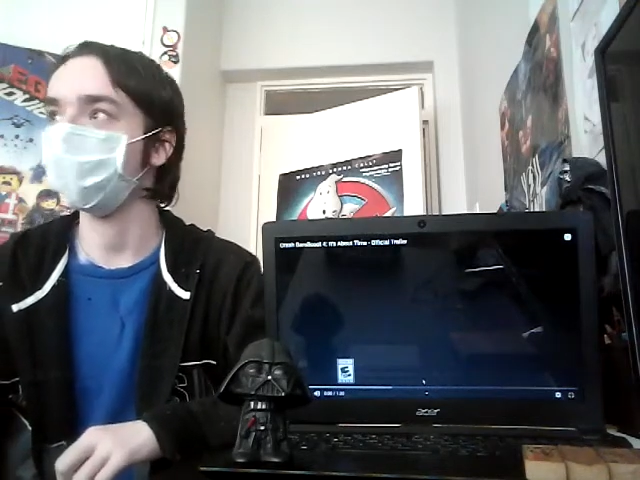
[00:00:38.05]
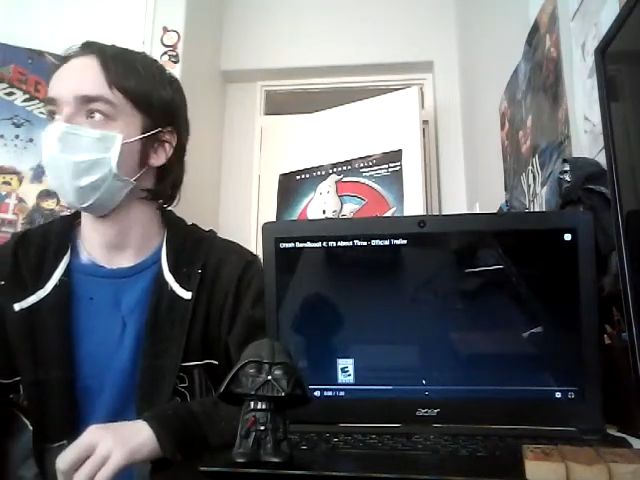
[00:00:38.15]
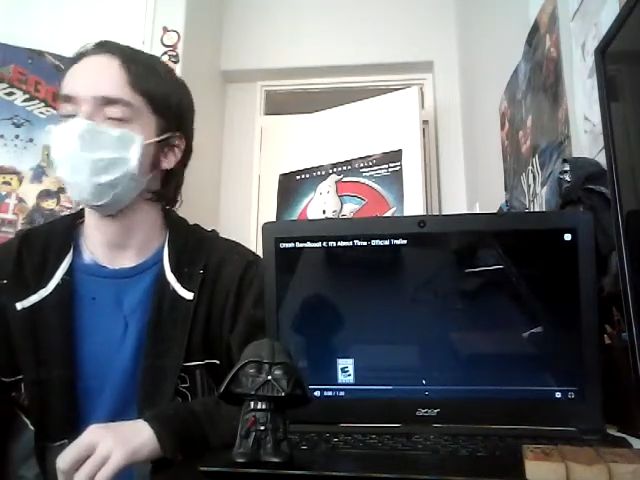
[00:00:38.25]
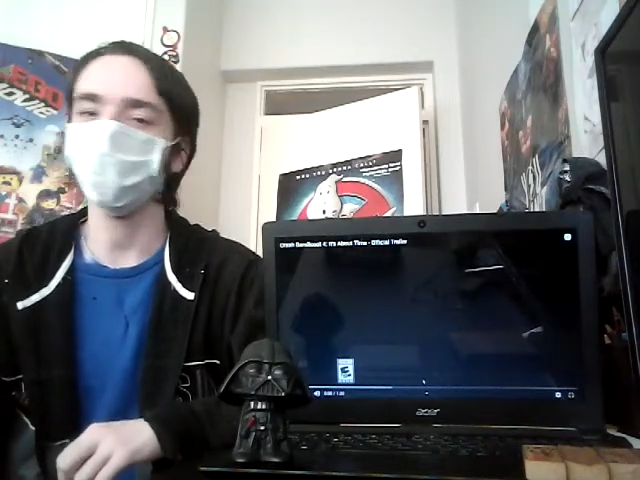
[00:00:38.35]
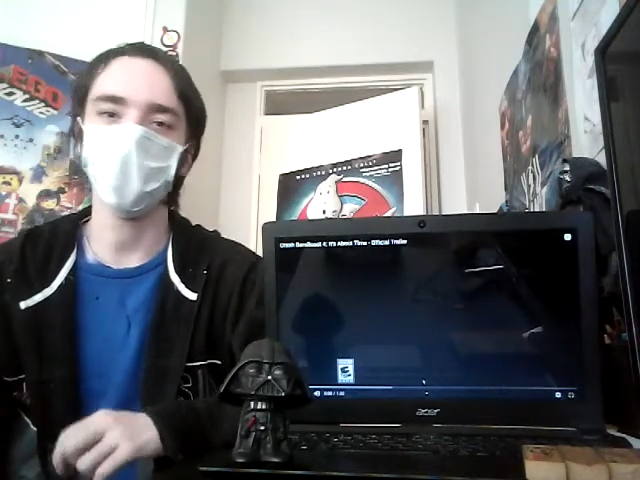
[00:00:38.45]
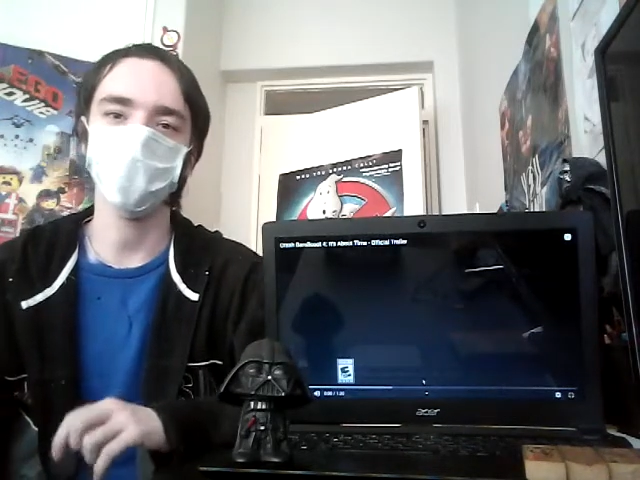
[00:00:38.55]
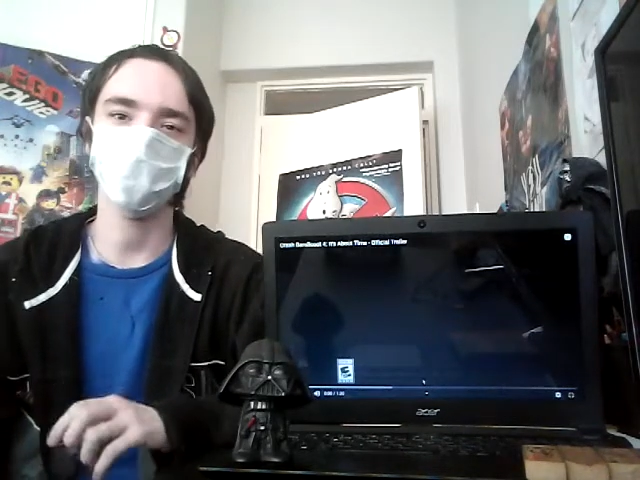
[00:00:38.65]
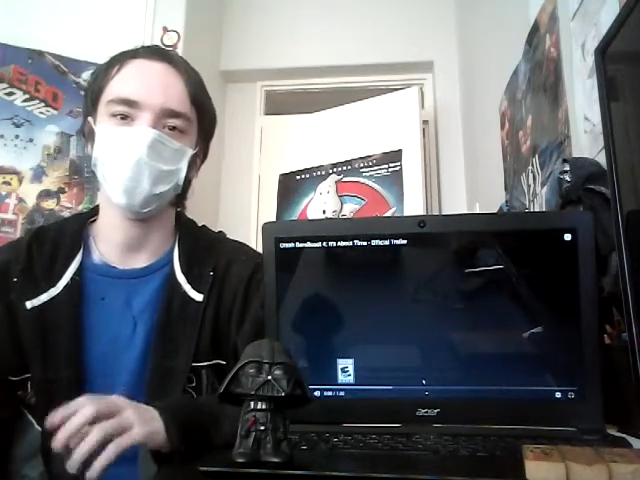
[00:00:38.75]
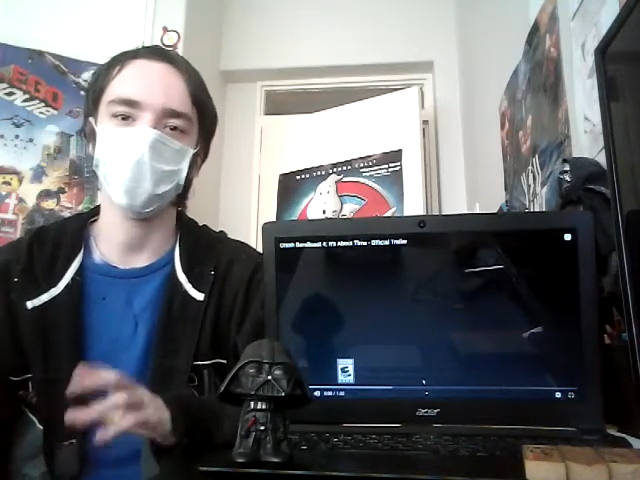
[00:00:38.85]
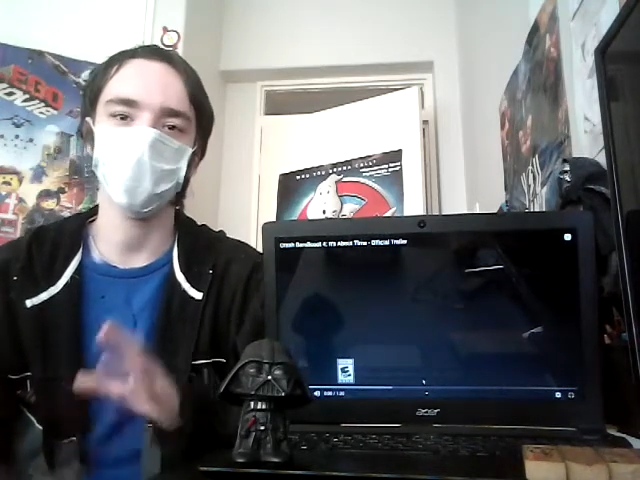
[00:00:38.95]
I don't know why they
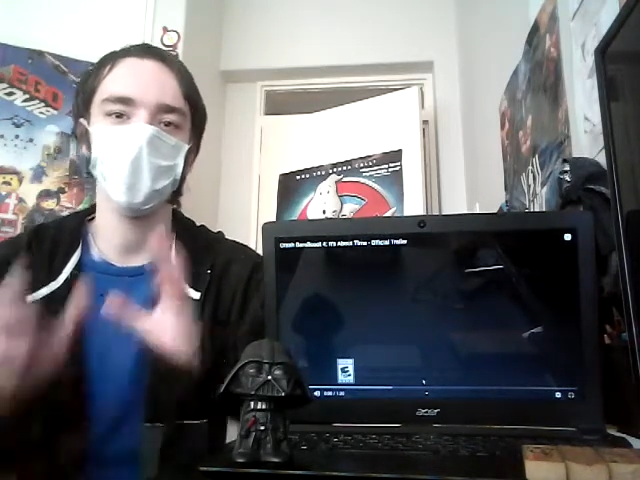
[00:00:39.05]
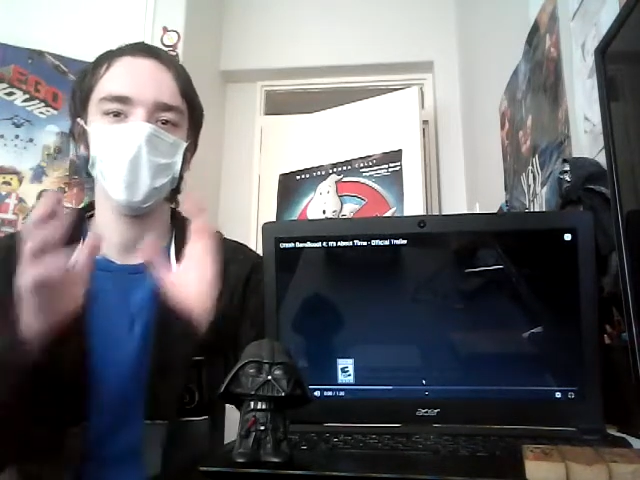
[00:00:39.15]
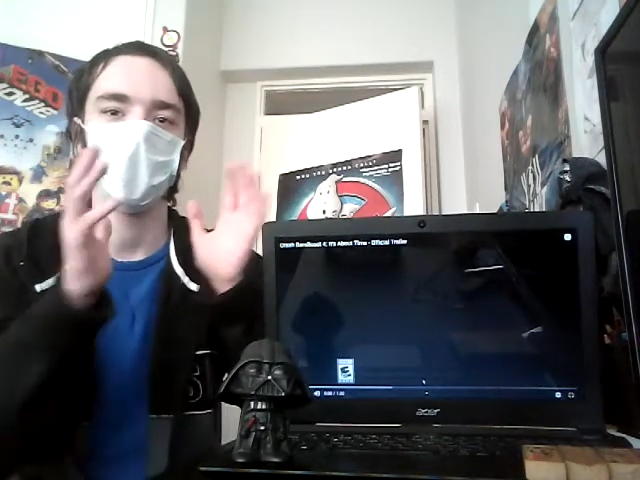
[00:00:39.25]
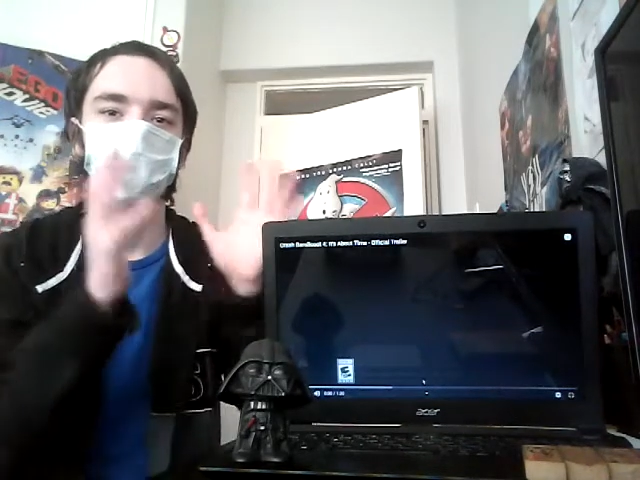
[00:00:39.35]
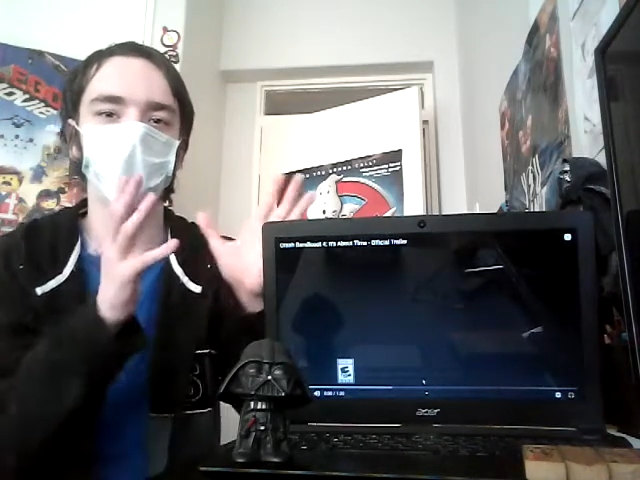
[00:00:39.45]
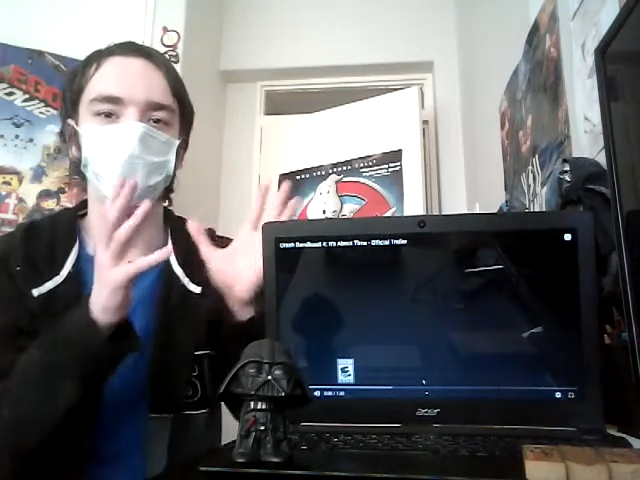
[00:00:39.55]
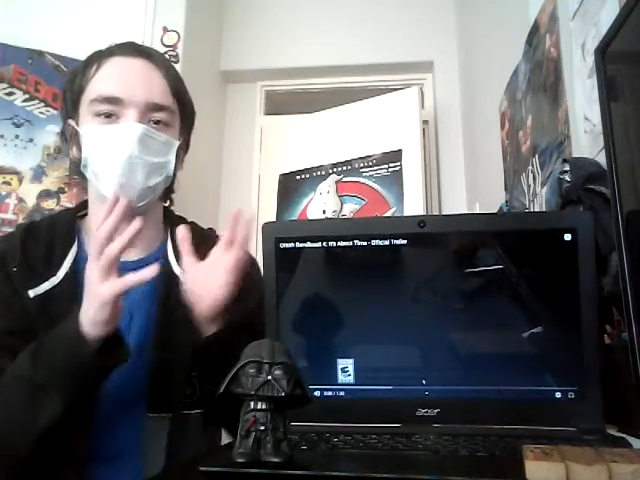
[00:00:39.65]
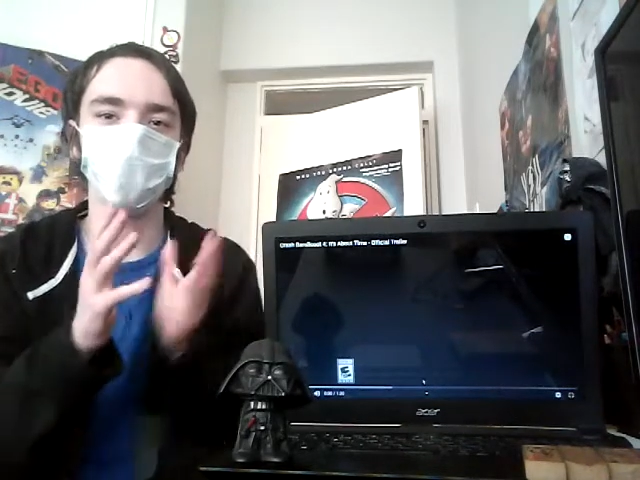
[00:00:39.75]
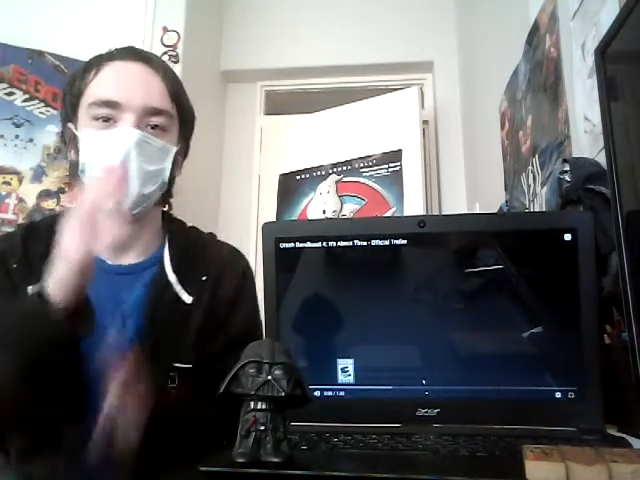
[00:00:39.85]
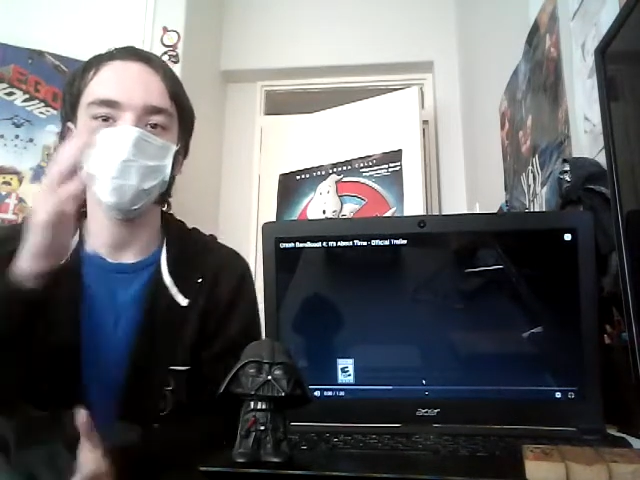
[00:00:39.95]
take
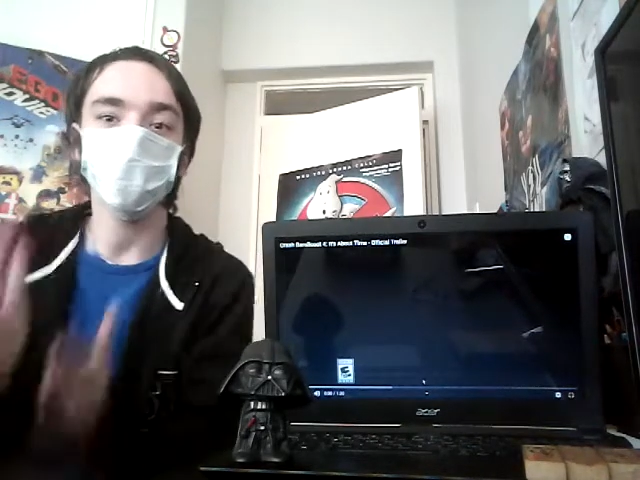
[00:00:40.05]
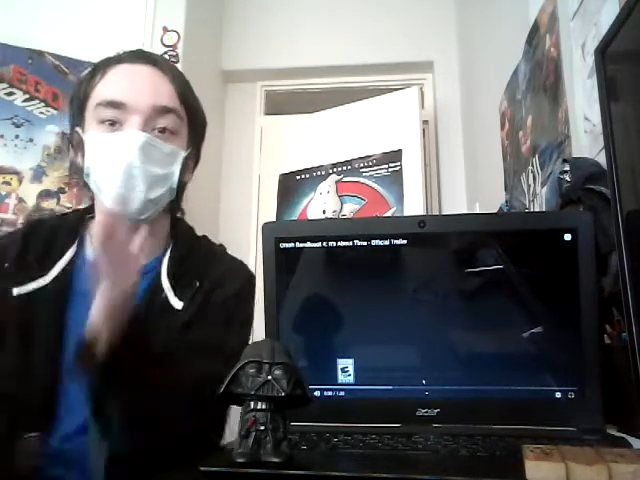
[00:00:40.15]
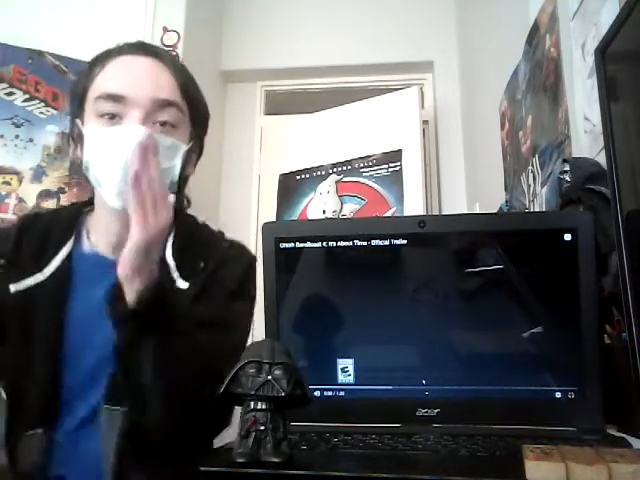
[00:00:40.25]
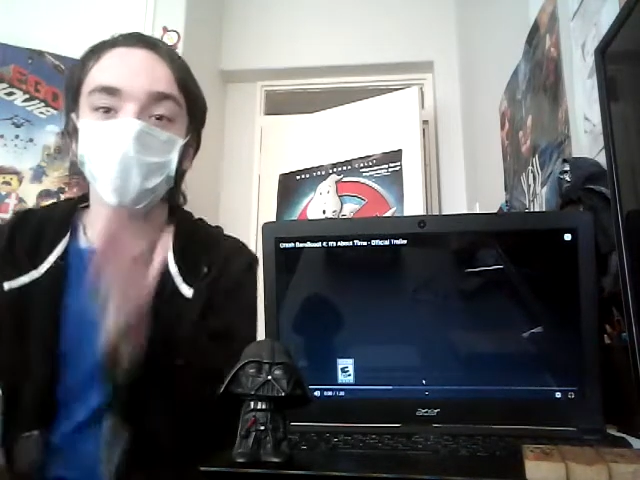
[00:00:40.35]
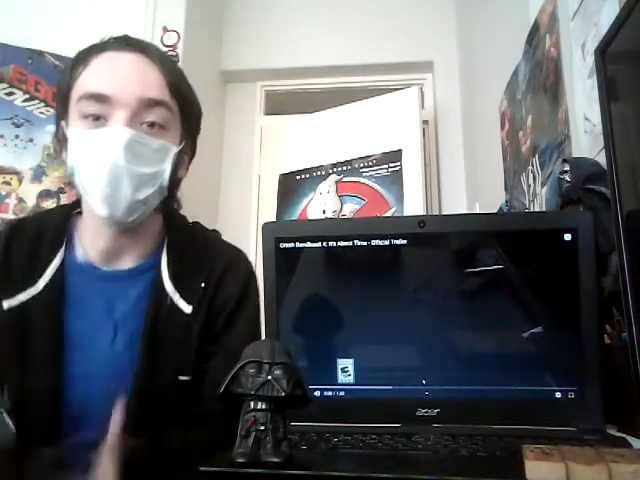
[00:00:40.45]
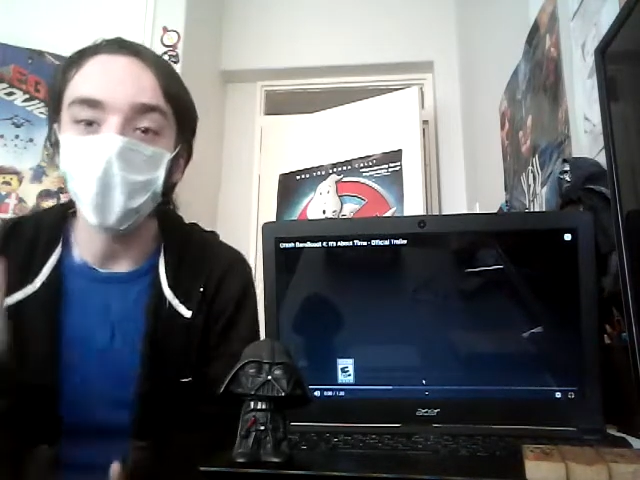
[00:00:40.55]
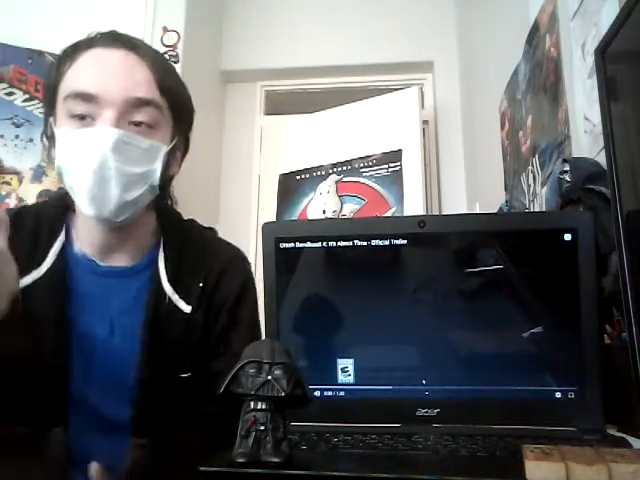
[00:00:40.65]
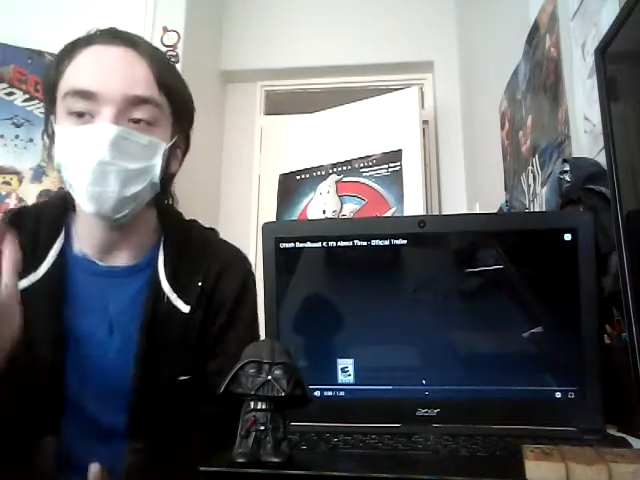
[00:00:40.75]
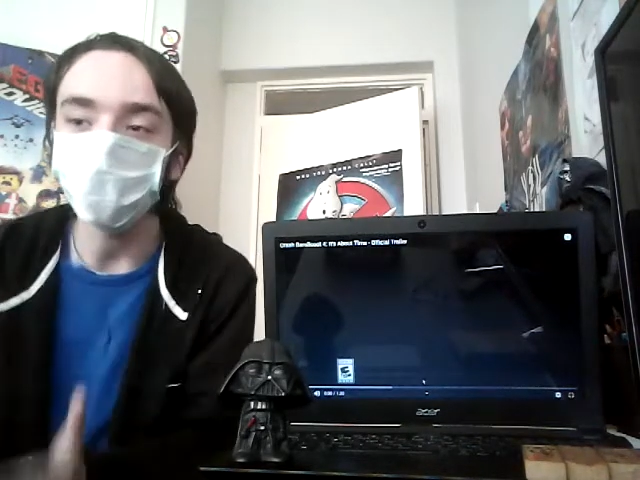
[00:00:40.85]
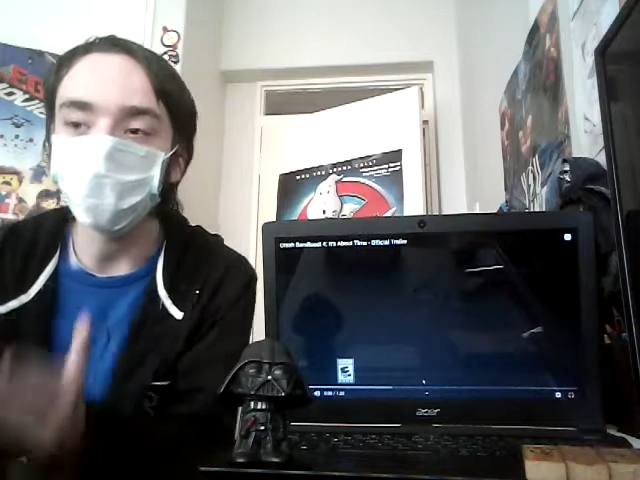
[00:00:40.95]
popular games and make
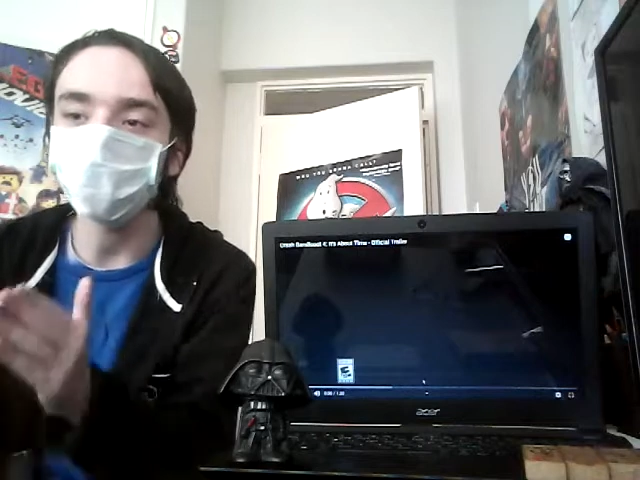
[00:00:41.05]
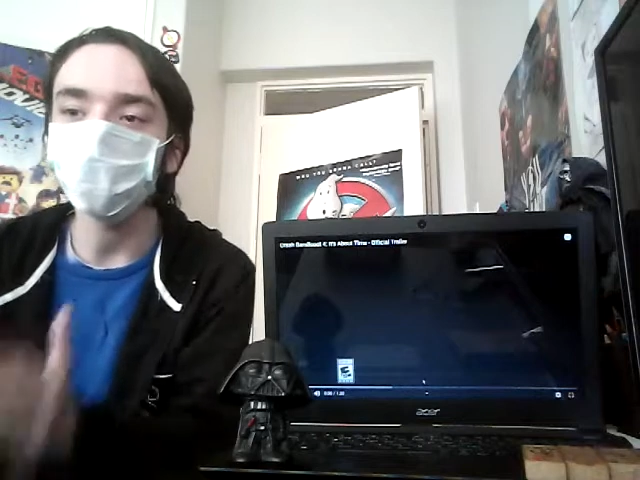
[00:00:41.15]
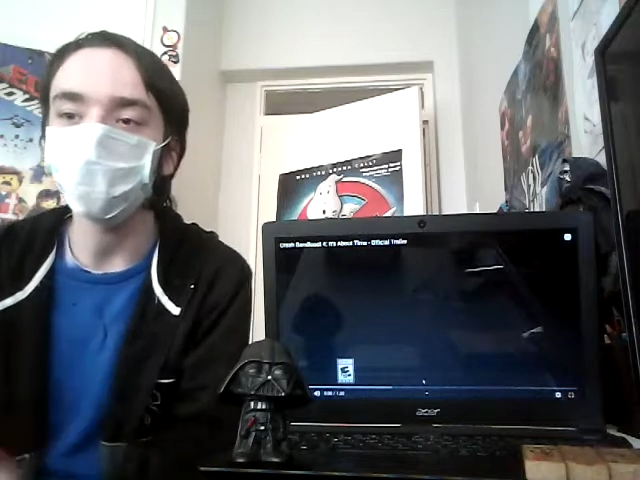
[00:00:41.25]
running